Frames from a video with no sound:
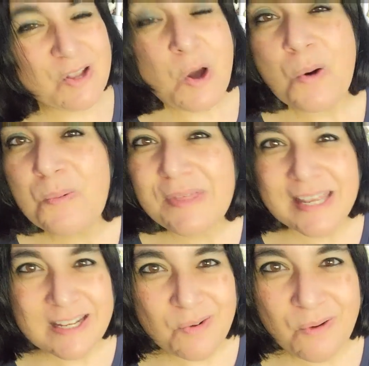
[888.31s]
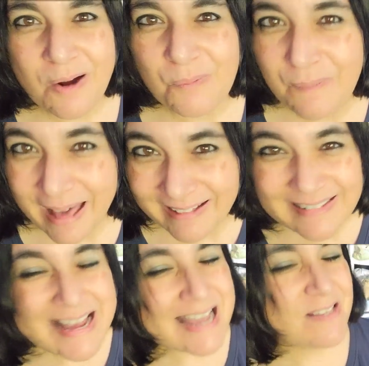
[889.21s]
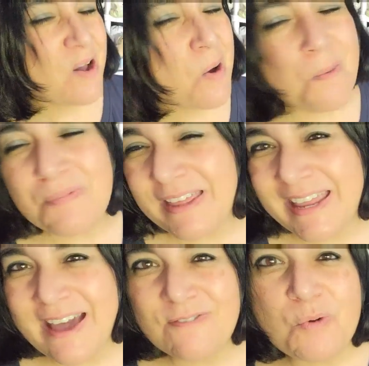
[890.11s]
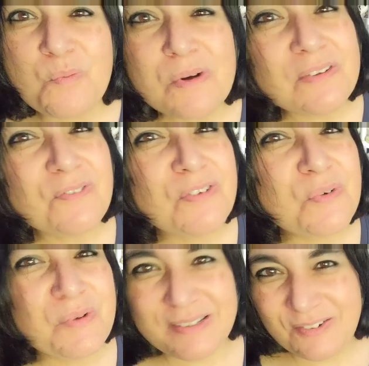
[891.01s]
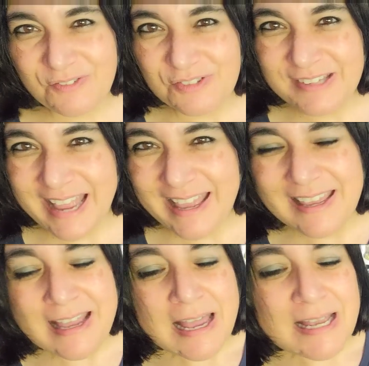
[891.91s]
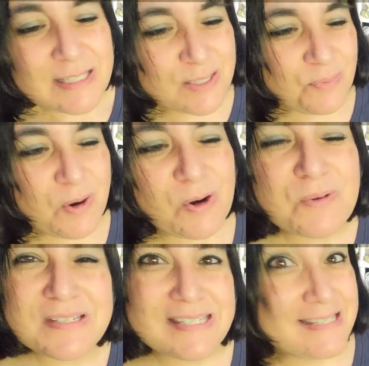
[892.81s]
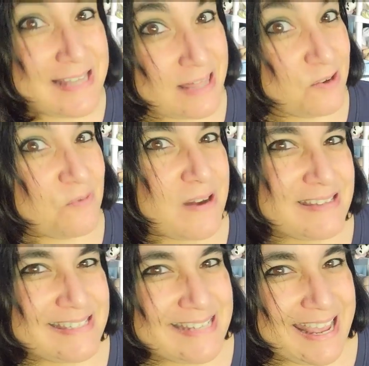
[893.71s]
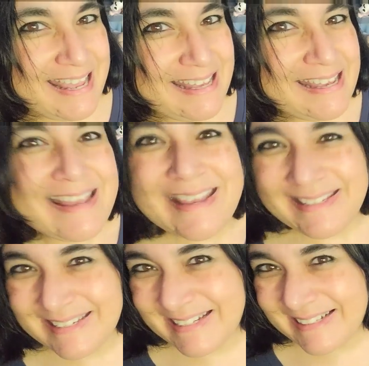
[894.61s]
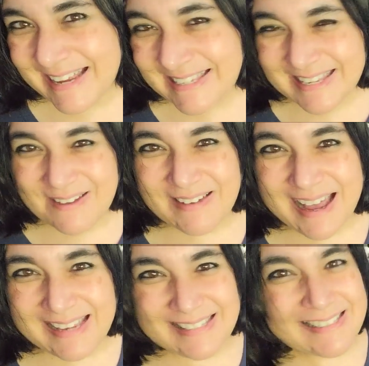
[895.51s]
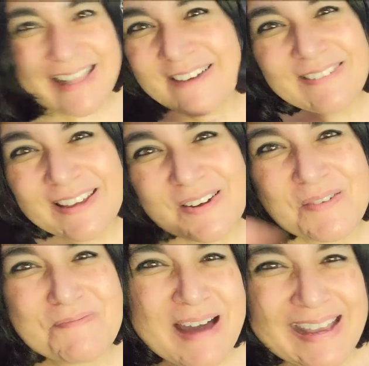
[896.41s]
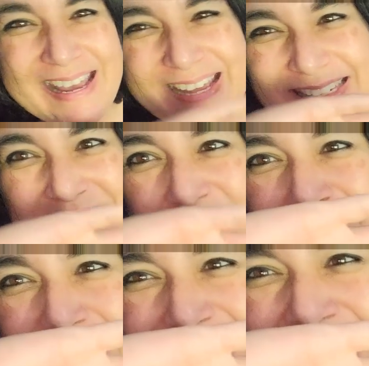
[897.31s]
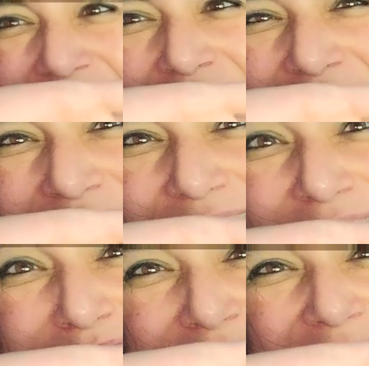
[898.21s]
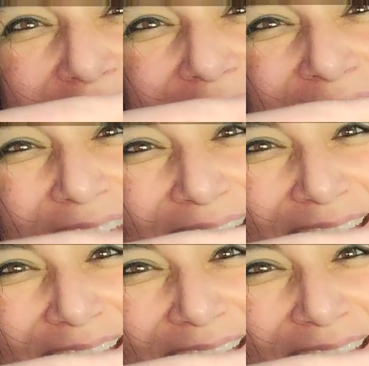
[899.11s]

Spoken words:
Hope that you are well, and hope that you have a wonderful, wonderful day. Tomorrow is another rest day. Until next time, guys. Love you. Bye, guys. Matt and guys. Bye.